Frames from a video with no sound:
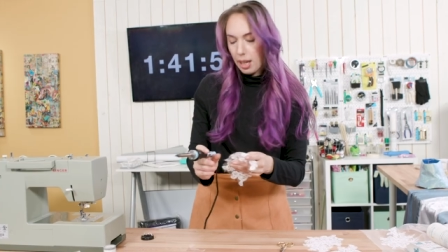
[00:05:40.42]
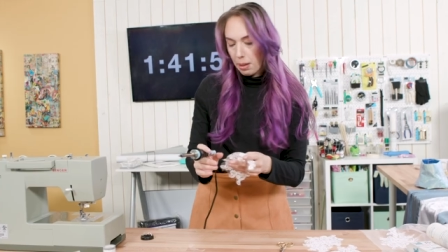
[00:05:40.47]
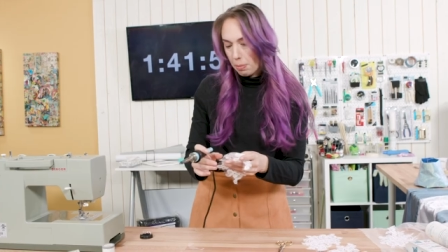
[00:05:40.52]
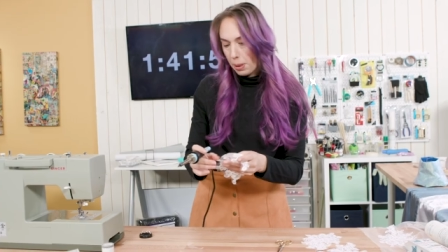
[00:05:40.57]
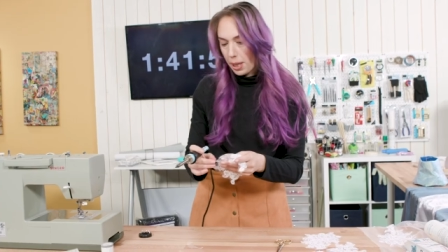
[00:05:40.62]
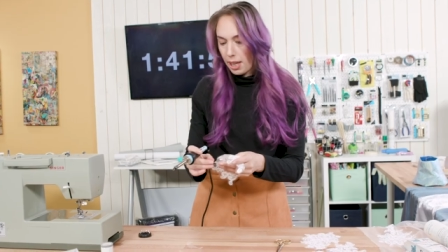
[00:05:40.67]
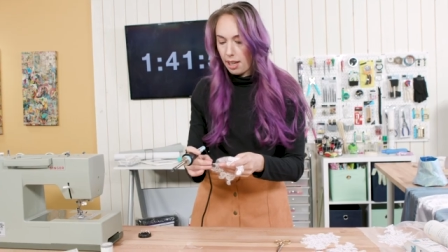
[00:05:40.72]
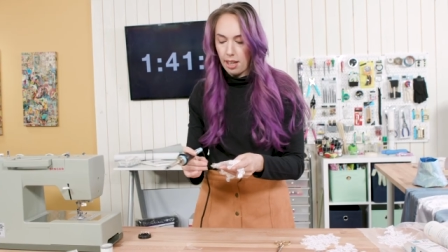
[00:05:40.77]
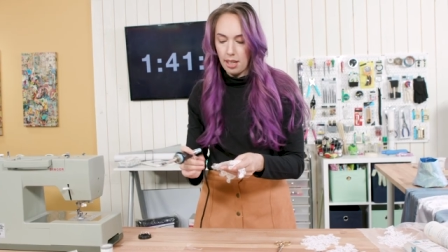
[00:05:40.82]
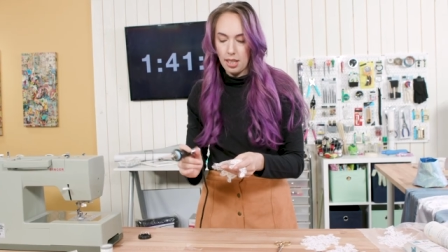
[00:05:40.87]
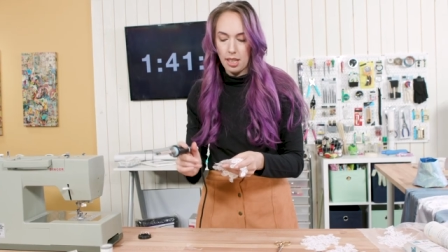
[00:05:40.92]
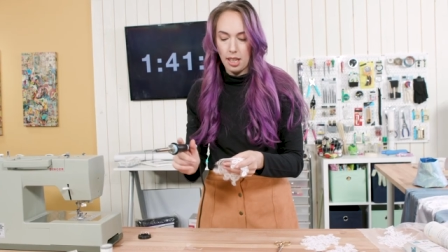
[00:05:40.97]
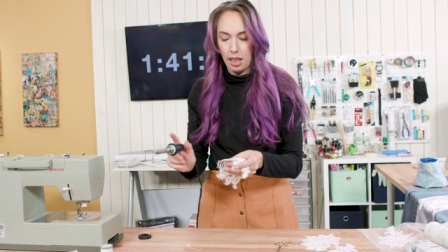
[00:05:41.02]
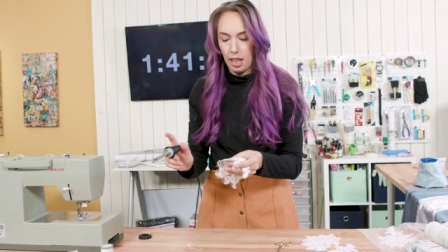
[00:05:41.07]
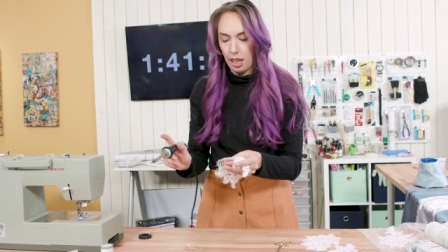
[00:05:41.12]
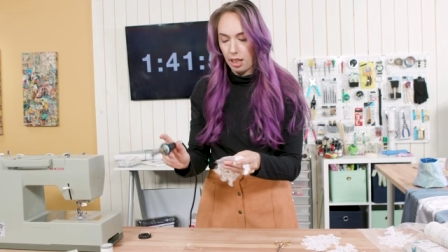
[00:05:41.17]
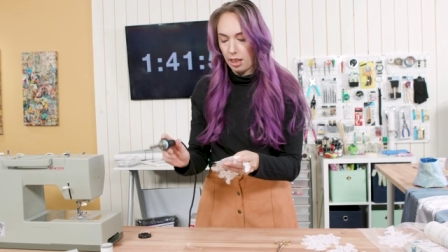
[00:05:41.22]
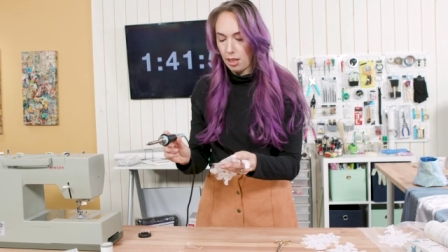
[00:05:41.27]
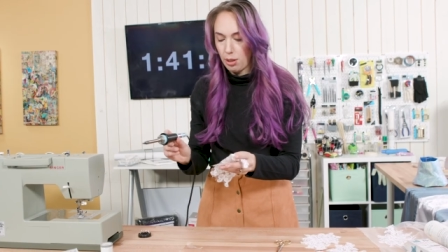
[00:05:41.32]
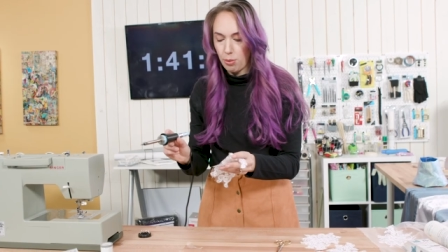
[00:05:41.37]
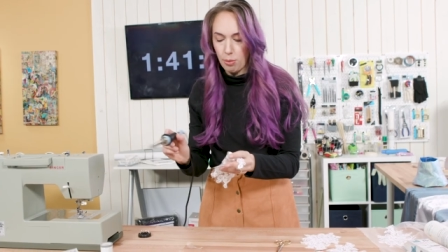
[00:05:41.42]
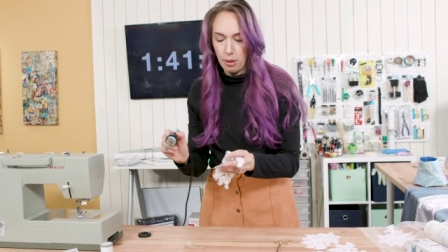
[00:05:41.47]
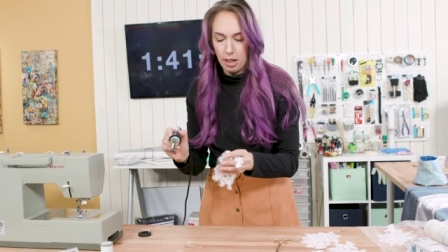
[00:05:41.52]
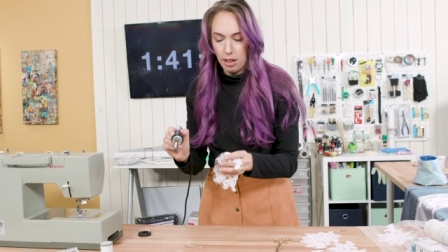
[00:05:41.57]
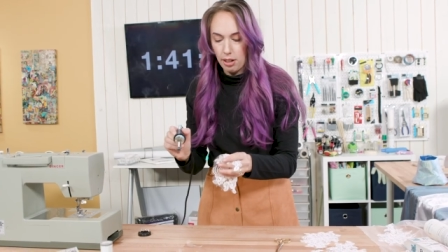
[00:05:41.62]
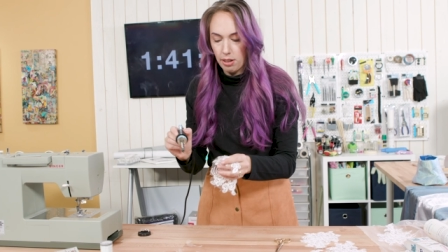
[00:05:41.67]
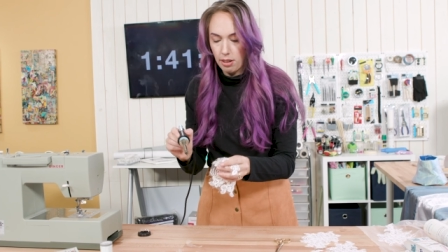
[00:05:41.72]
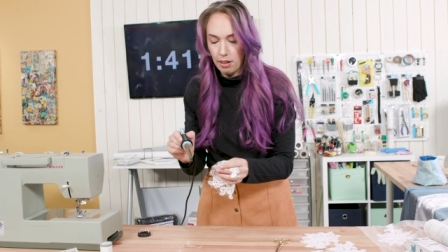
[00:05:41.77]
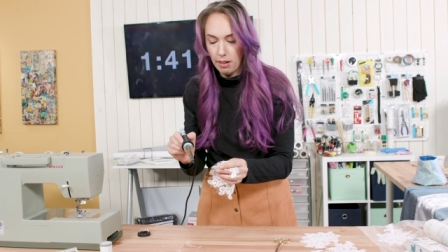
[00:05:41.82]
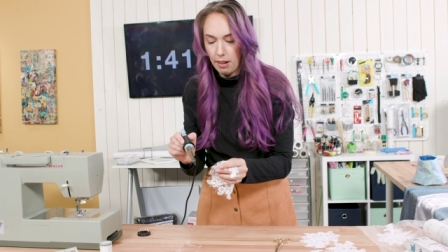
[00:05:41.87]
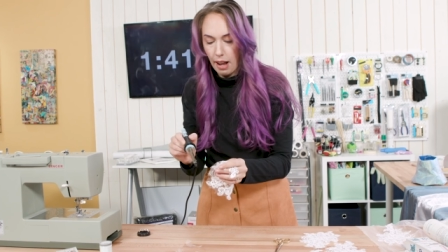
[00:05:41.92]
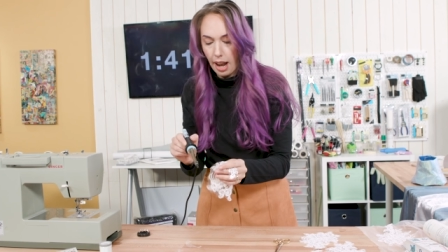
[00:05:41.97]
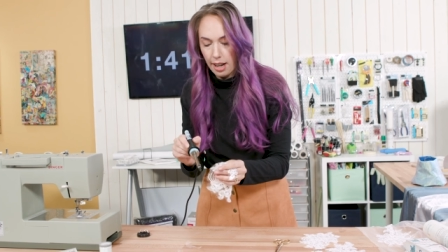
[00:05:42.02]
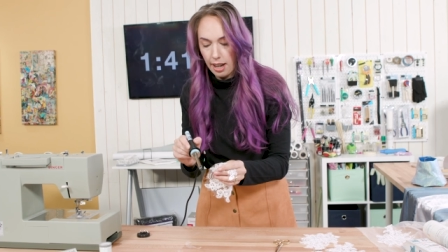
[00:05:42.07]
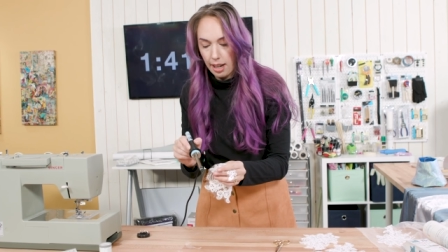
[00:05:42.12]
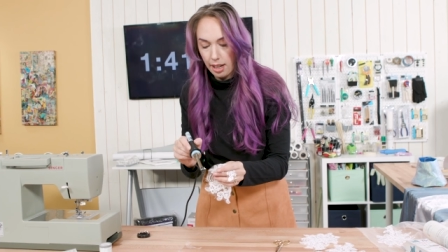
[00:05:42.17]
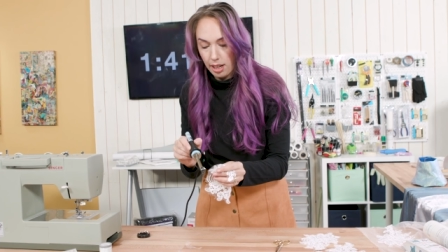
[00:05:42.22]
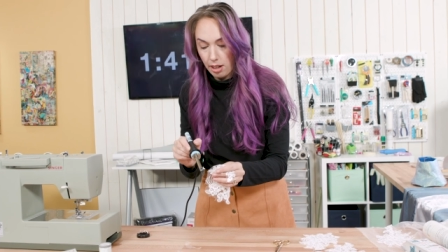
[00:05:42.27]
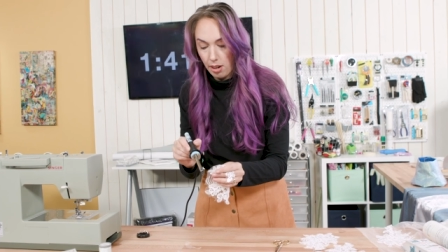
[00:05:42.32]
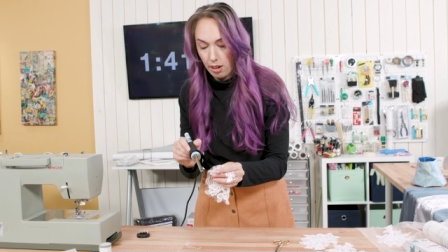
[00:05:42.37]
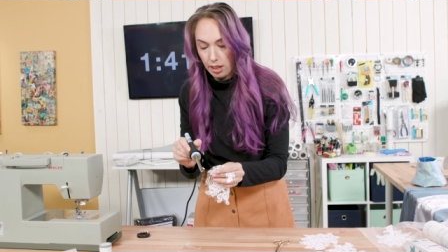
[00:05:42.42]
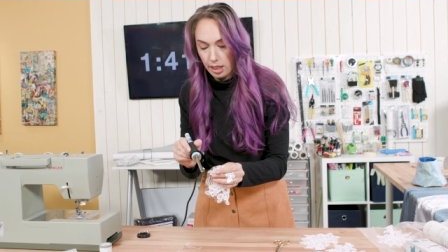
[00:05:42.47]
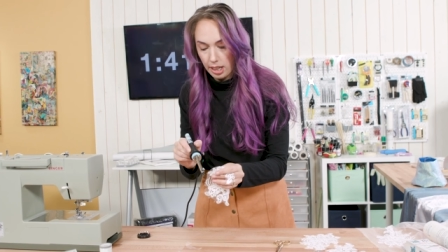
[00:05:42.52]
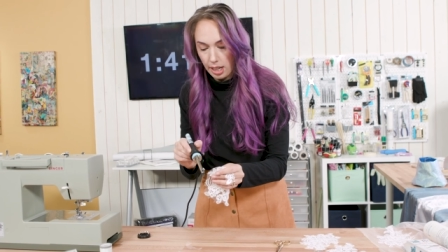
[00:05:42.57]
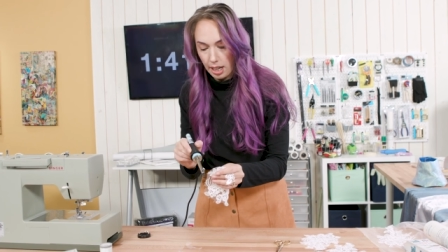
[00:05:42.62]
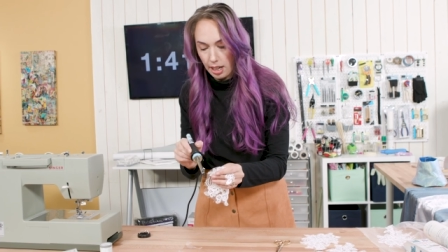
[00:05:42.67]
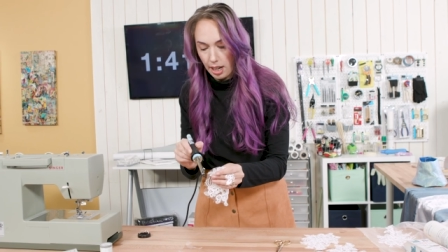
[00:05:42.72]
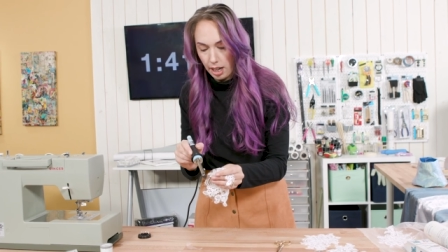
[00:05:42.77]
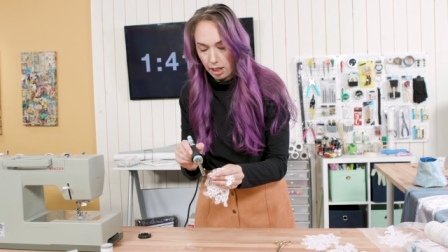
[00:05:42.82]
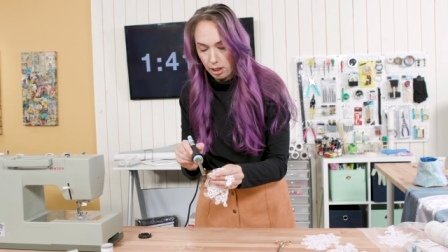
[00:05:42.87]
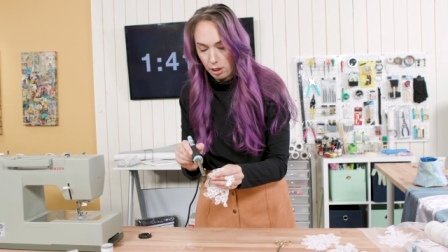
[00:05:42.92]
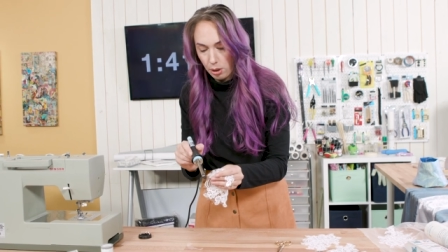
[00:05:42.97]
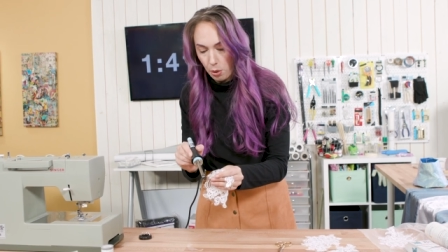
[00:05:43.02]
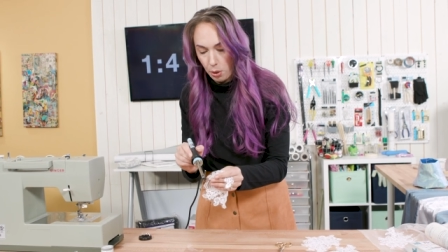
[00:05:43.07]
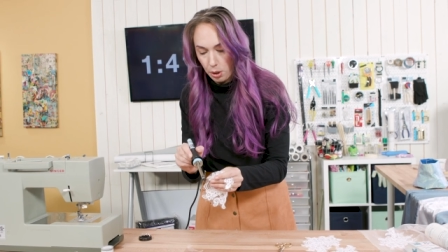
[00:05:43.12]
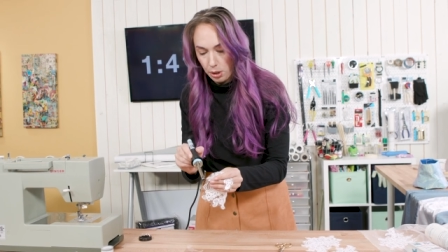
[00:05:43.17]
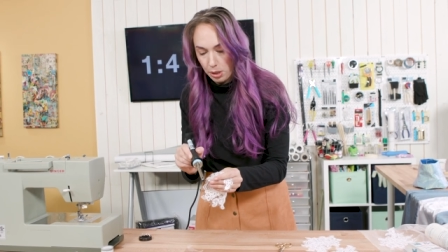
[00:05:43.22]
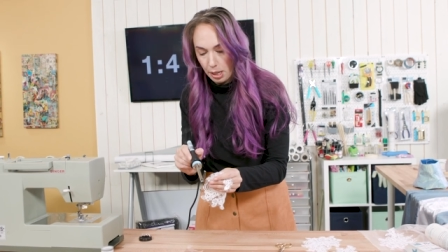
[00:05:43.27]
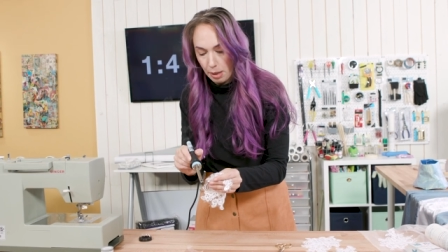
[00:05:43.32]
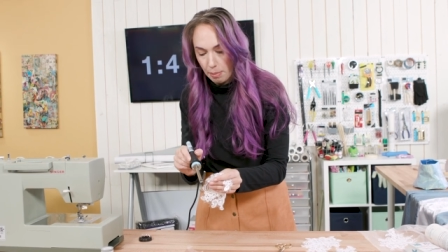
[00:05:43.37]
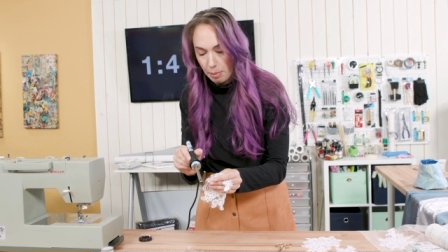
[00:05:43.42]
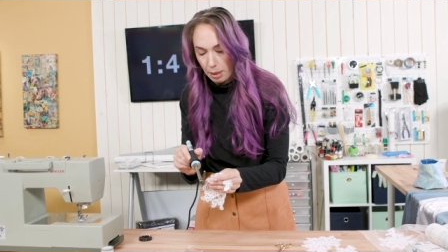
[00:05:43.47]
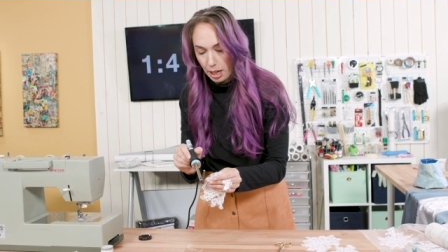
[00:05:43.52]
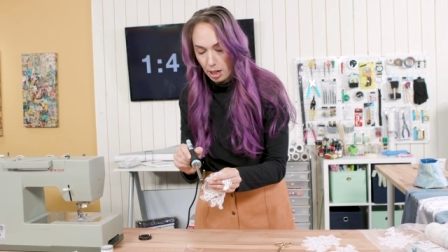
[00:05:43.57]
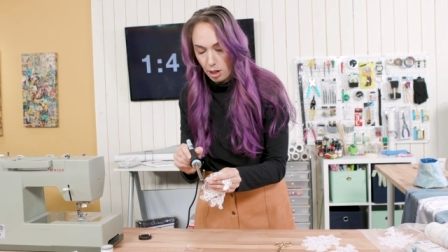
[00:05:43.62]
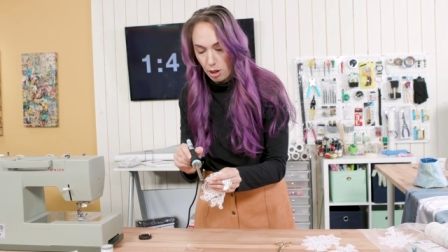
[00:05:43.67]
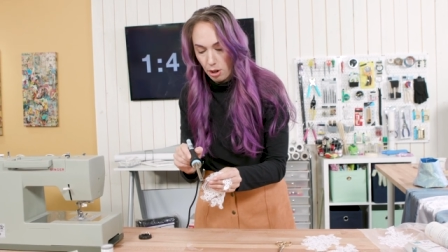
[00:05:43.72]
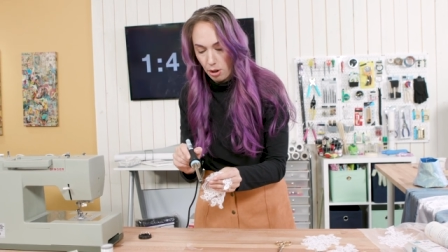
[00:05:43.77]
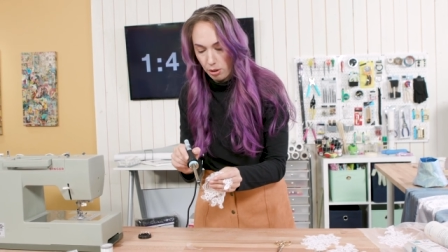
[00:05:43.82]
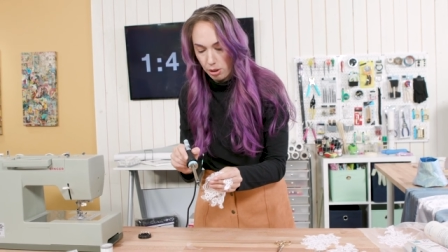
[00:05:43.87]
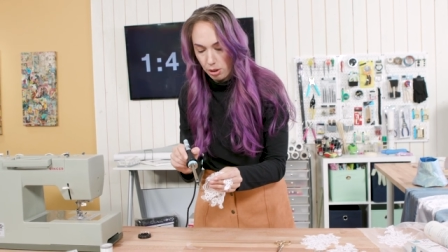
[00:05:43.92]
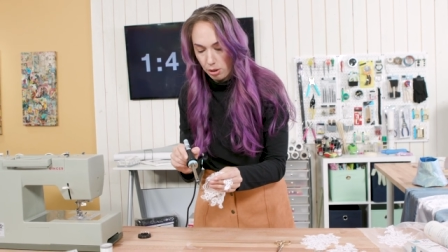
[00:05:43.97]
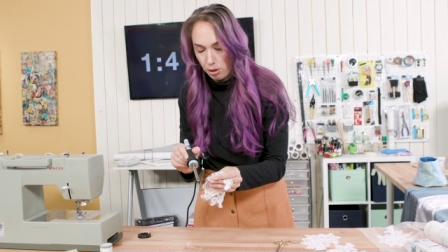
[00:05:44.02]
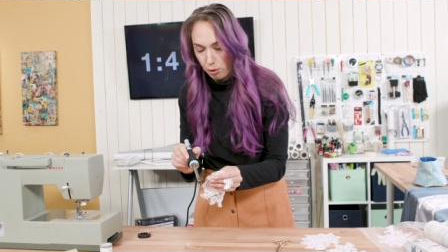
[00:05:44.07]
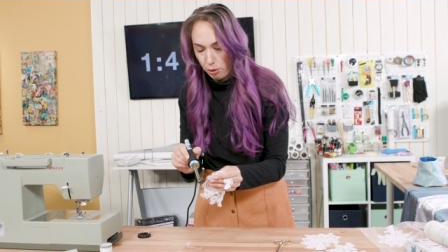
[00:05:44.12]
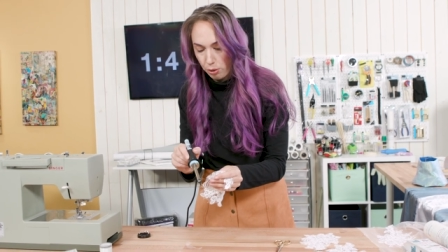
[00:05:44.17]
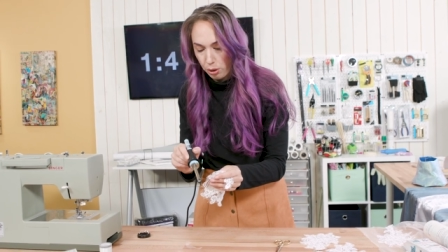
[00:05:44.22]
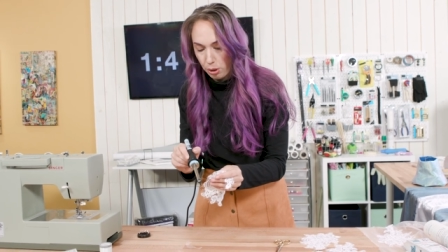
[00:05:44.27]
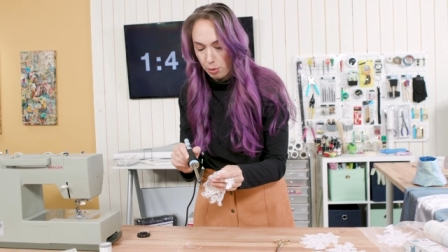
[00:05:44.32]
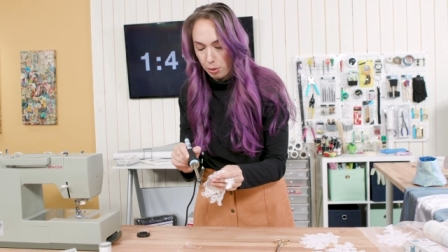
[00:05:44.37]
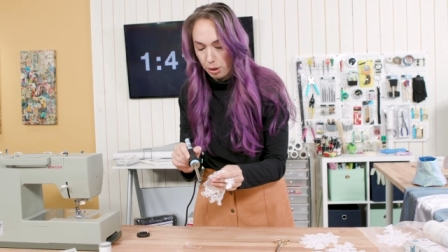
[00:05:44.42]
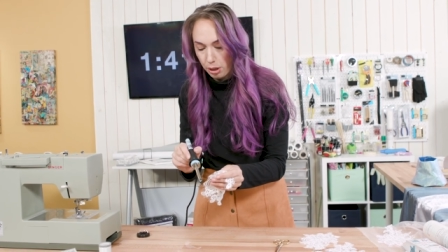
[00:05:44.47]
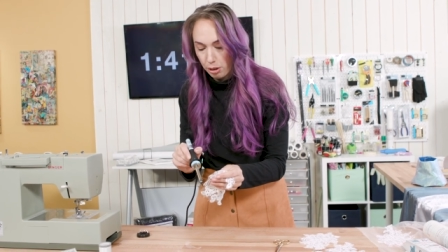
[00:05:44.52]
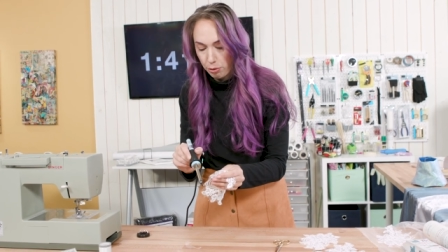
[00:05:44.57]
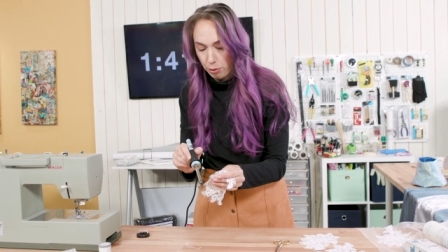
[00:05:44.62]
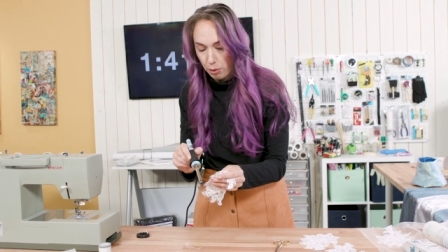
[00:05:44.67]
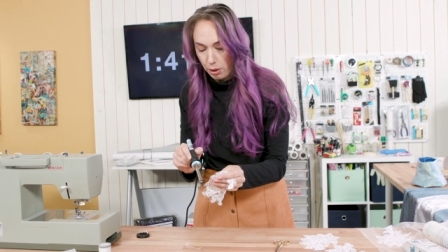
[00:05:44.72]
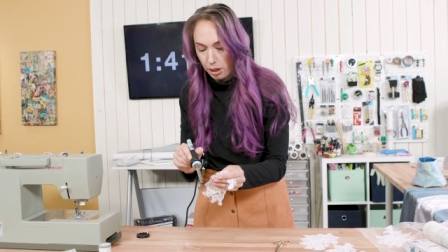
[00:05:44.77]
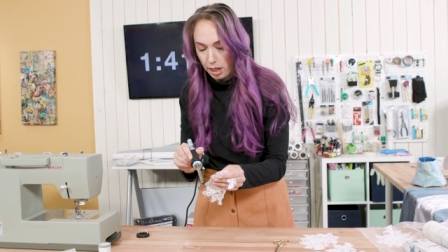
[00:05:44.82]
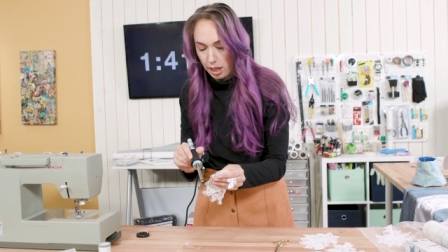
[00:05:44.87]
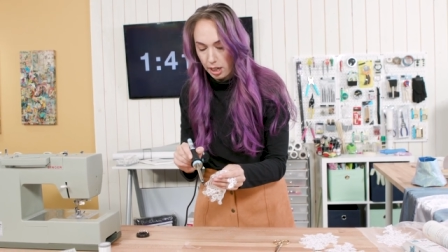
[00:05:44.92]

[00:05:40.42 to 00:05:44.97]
headpiece and like this weird, I call it a neck corset, but I know there's a real word for